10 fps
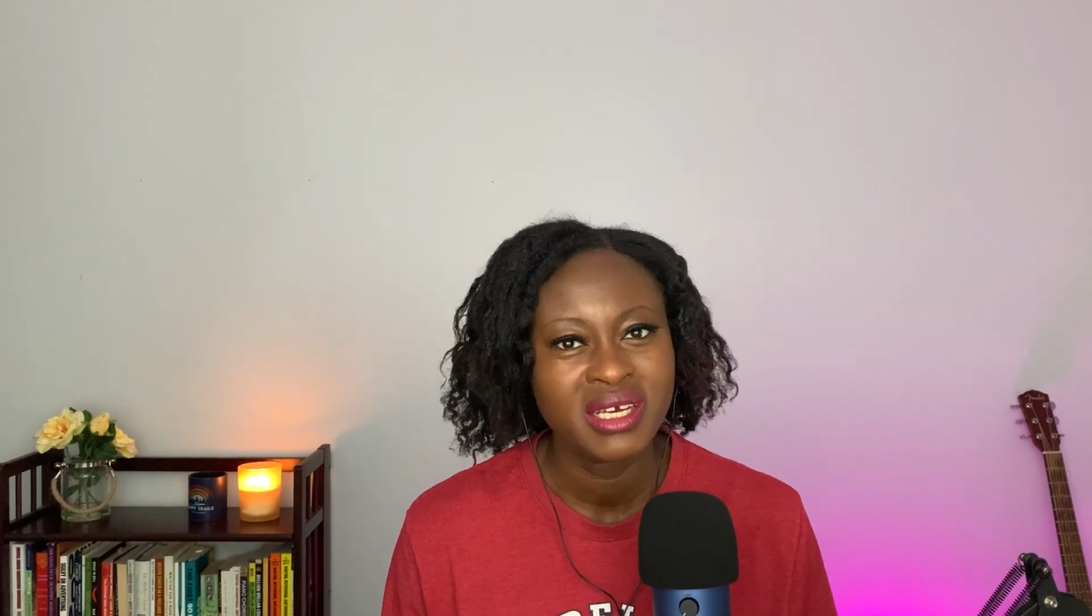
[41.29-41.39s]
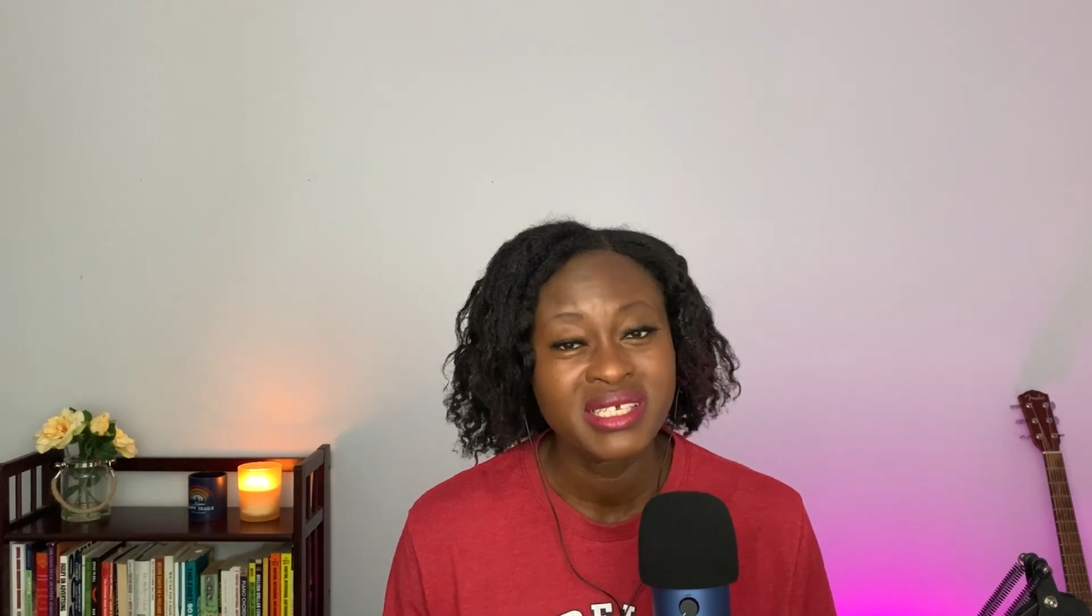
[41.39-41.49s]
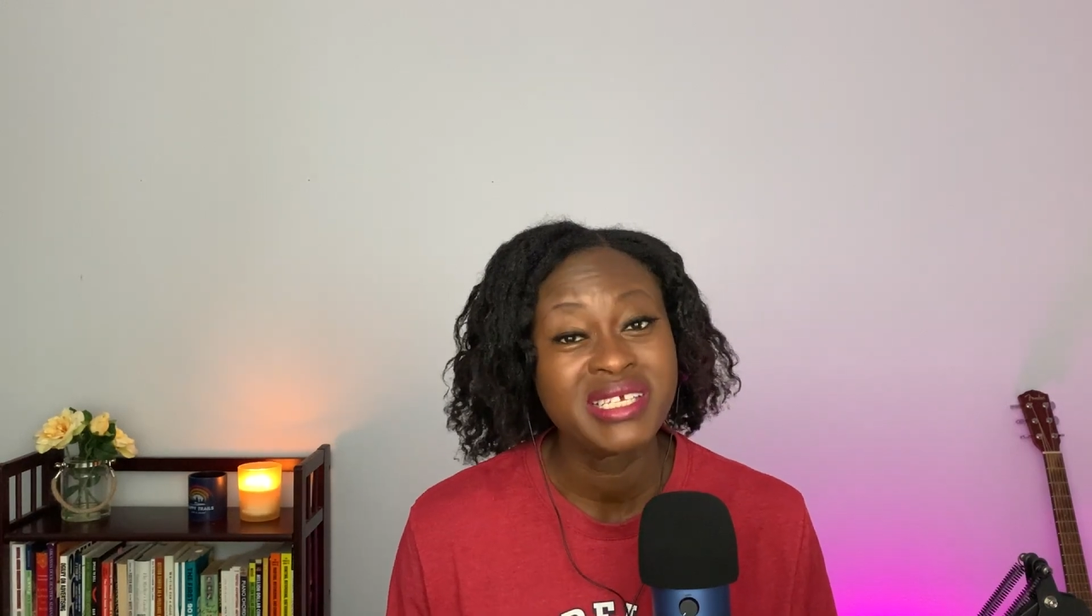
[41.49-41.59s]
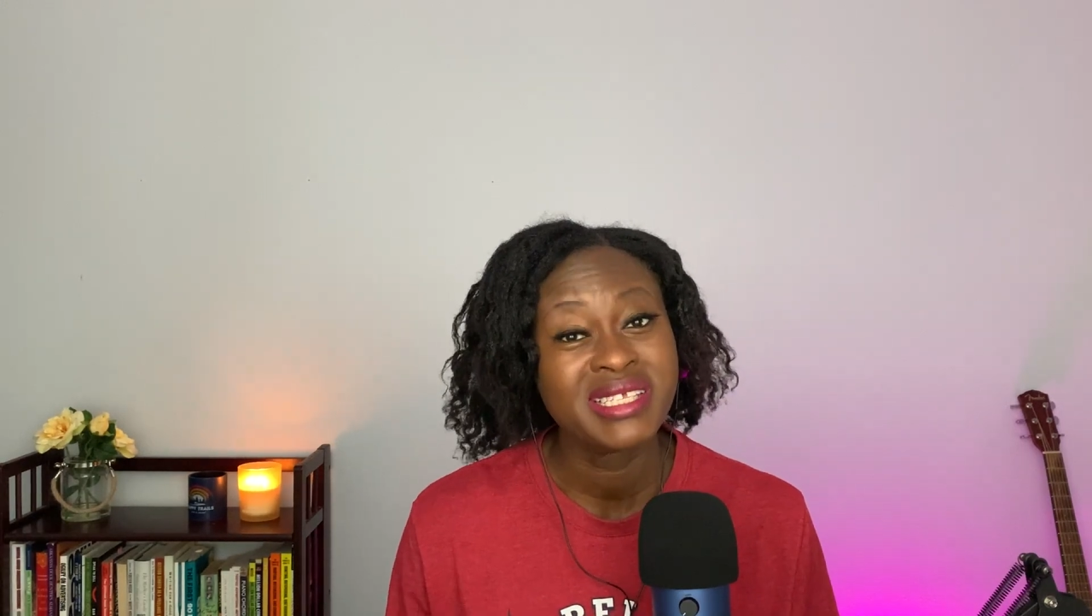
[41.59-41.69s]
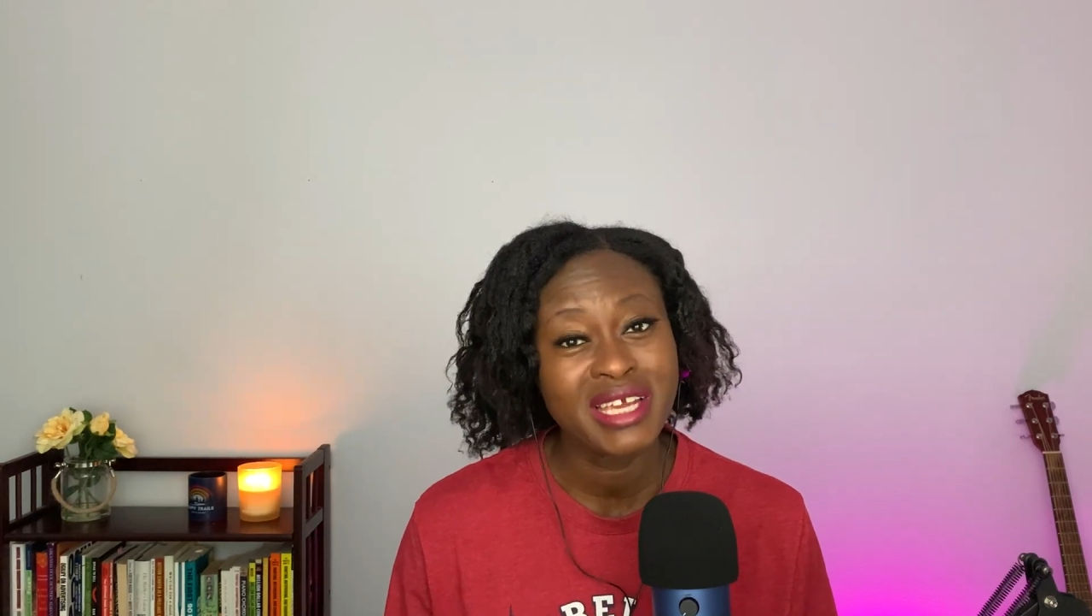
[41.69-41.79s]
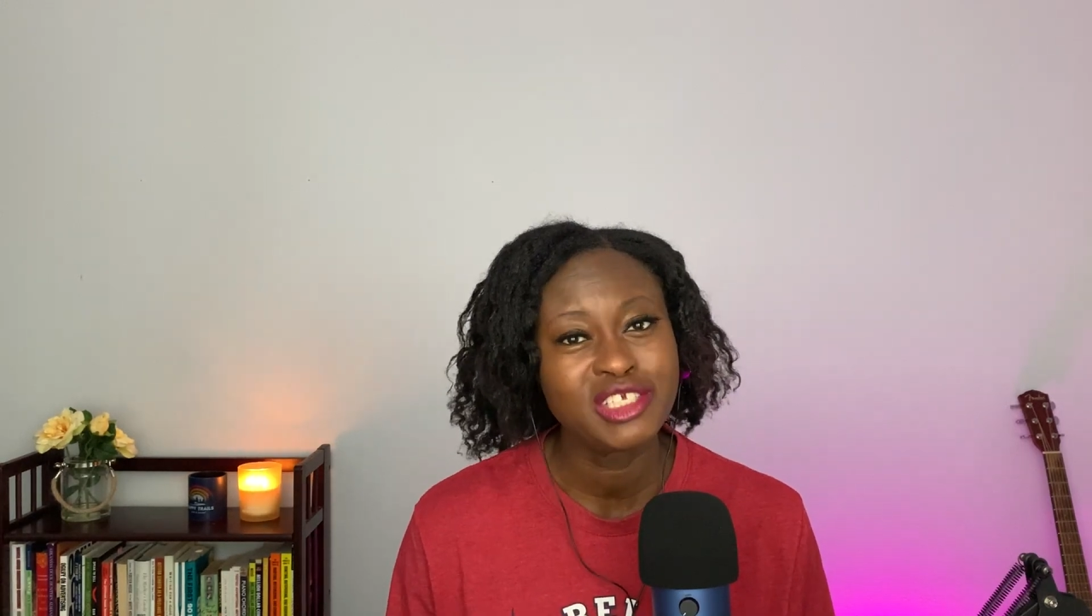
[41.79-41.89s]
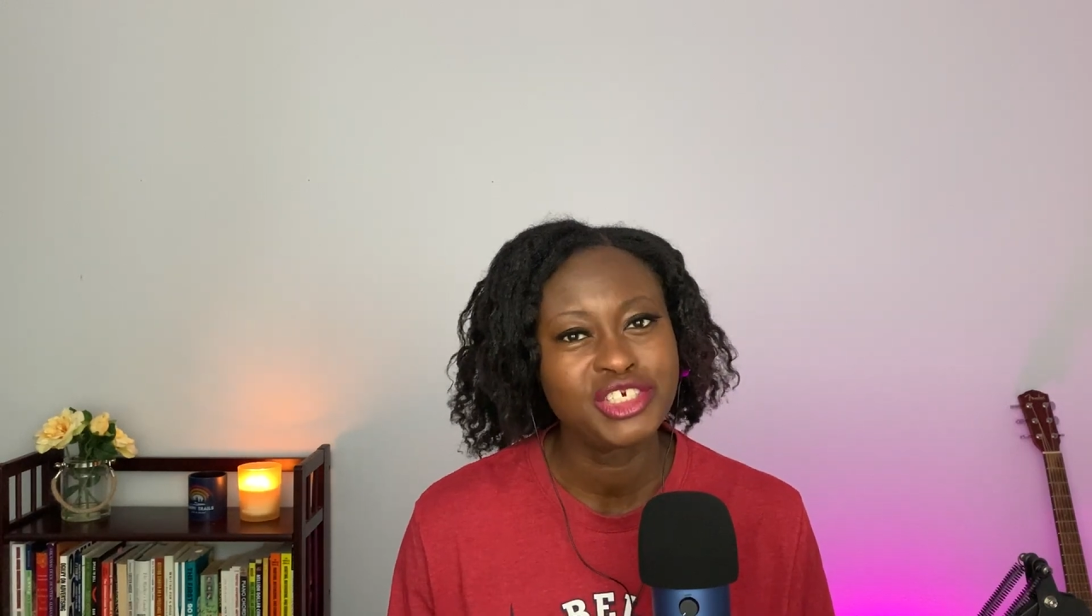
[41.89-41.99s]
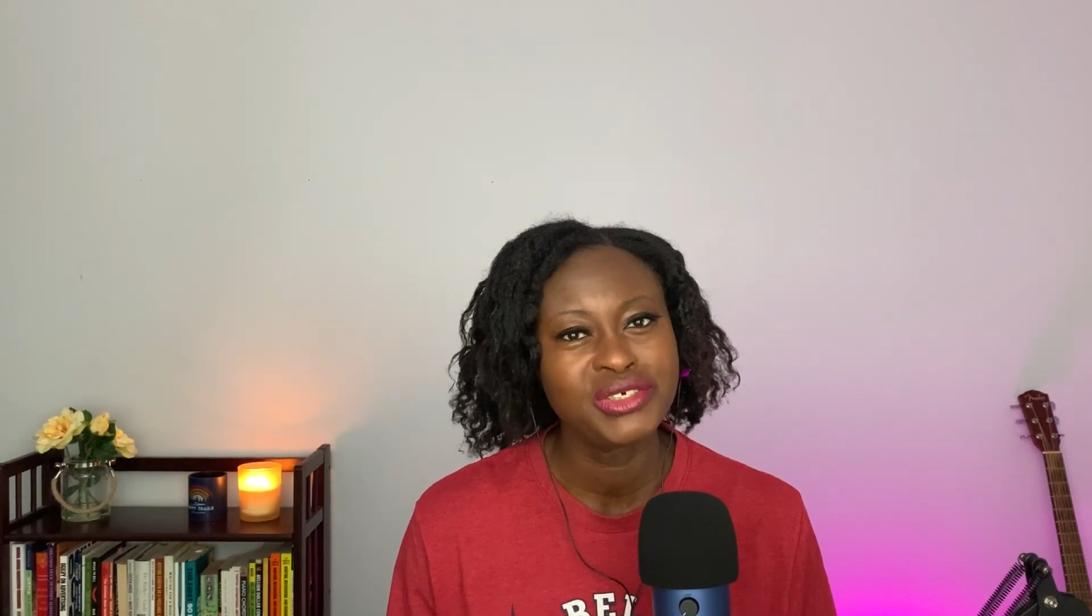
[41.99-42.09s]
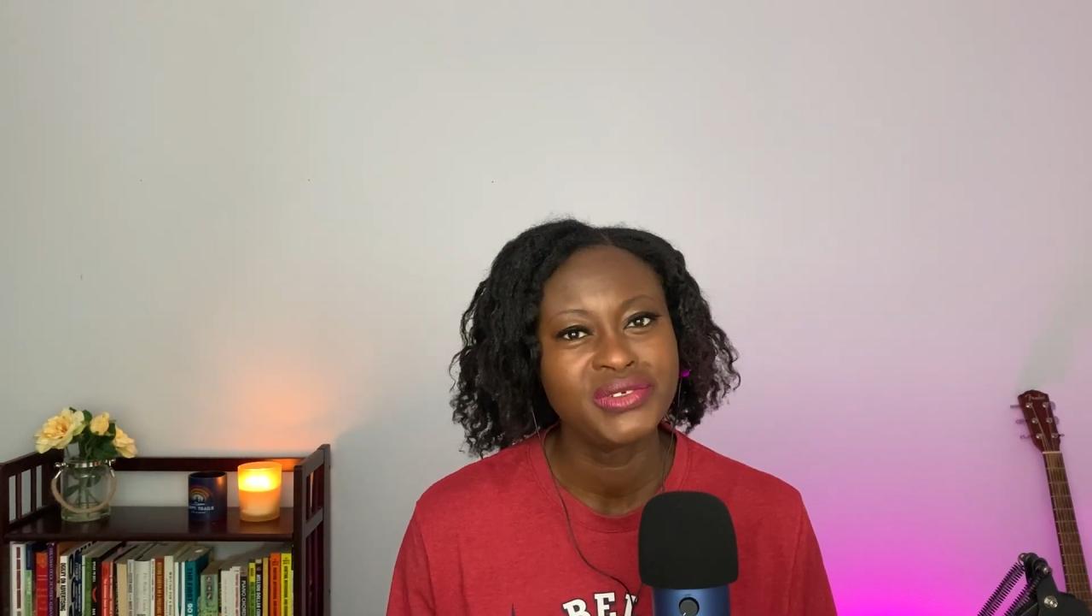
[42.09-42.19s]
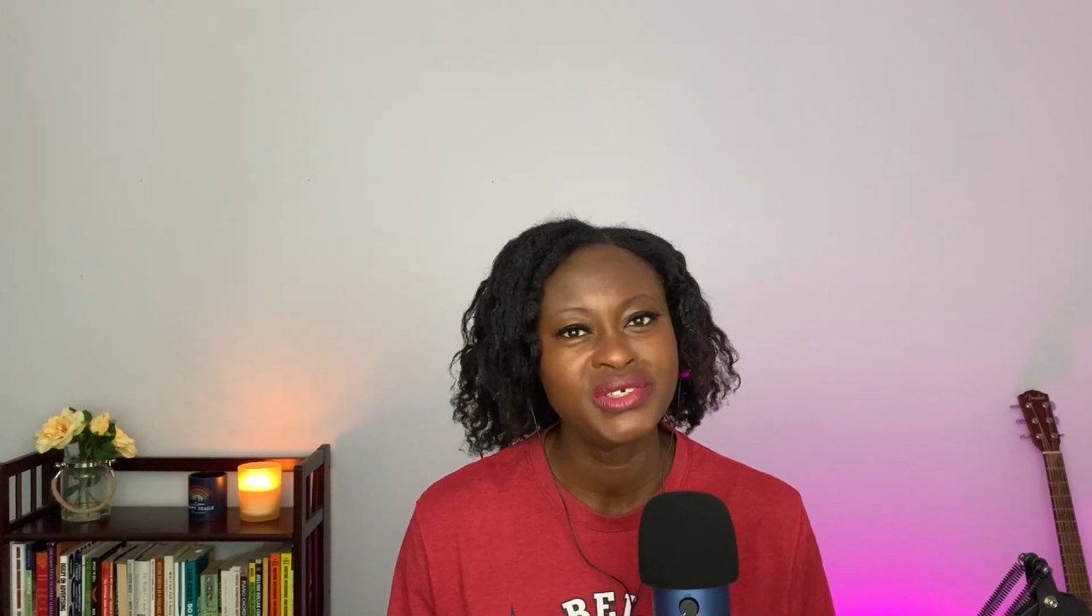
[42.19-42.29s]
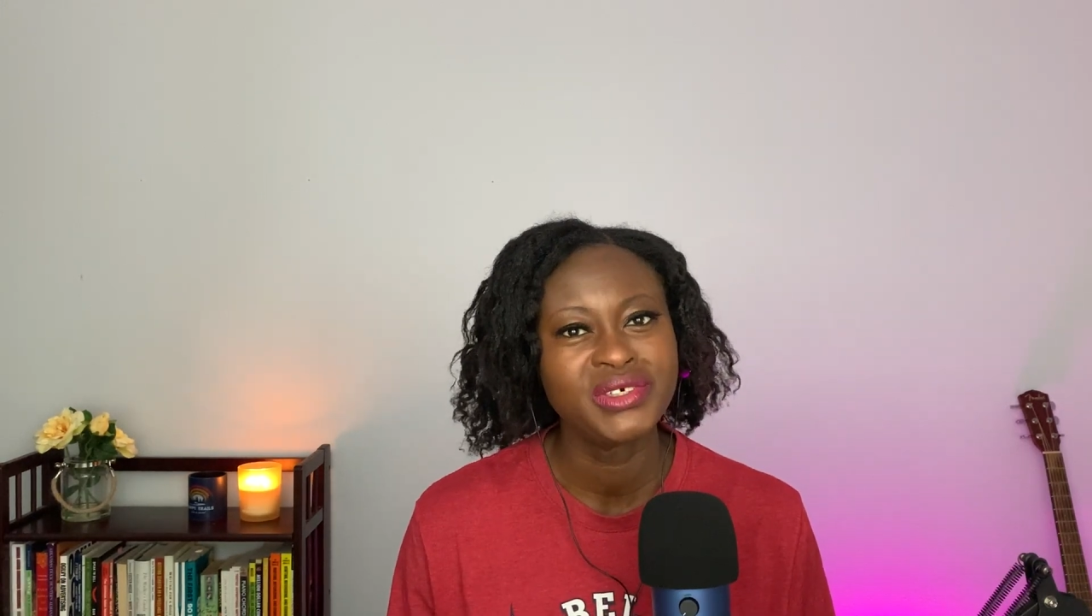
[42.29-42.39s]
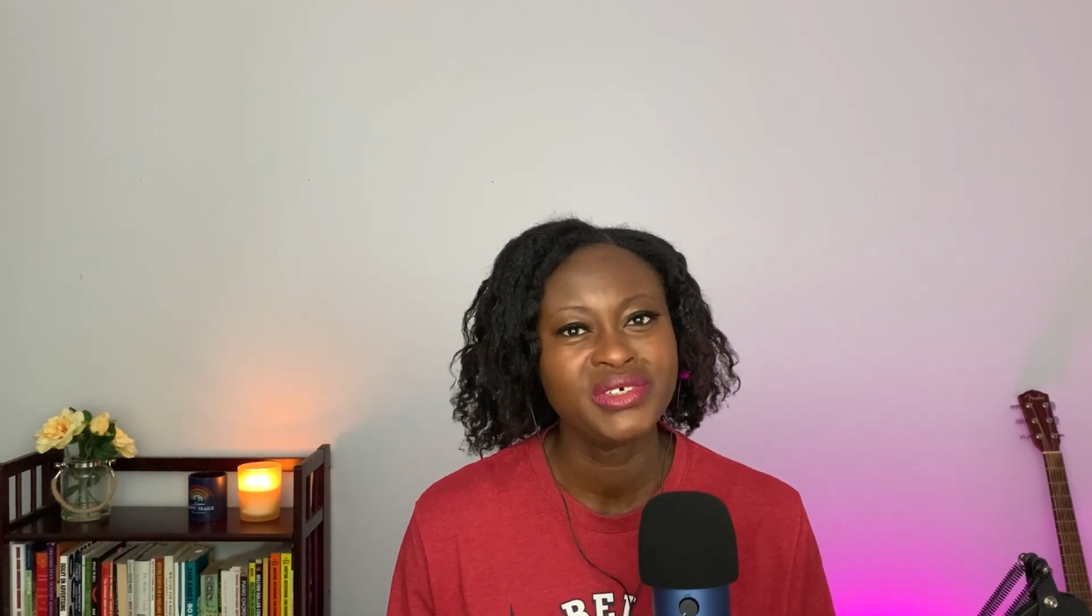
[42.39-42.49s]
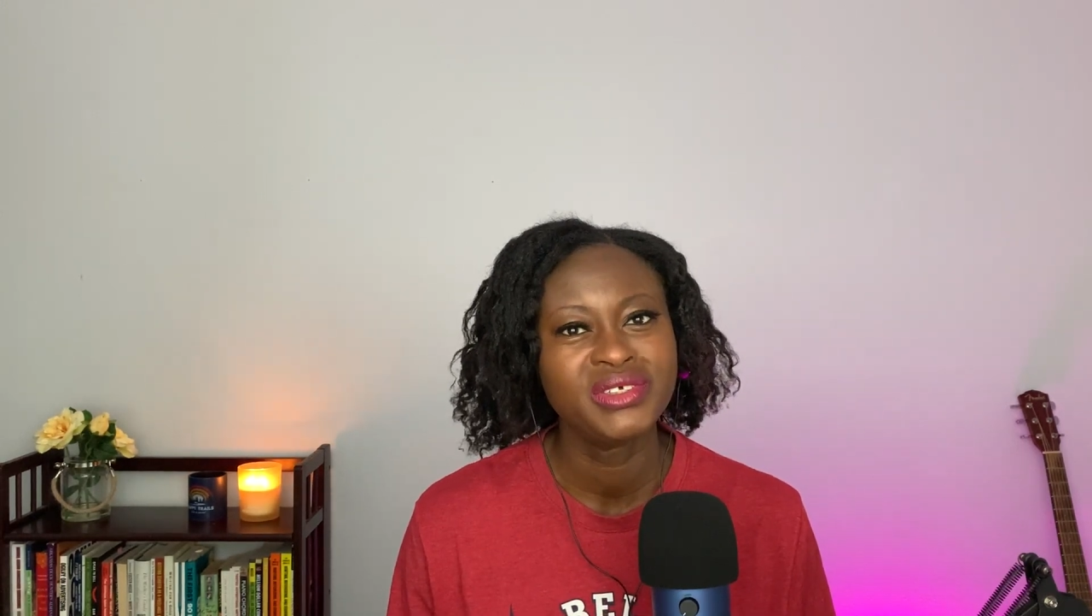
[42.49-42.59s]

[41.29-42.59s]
So stay tuned.